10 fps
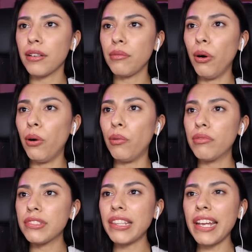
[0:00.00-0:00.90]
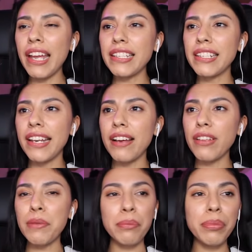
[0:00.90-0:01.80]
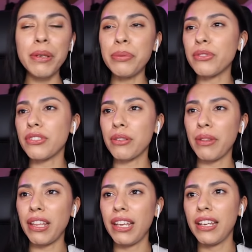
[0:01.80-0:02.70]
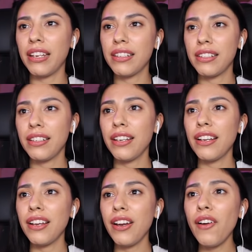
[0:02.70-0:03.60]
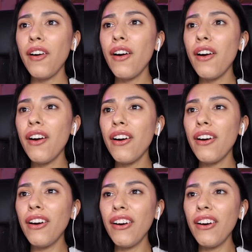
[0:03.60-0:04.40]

Whoa. It's like that cat didn't have like pupils or something. Aww.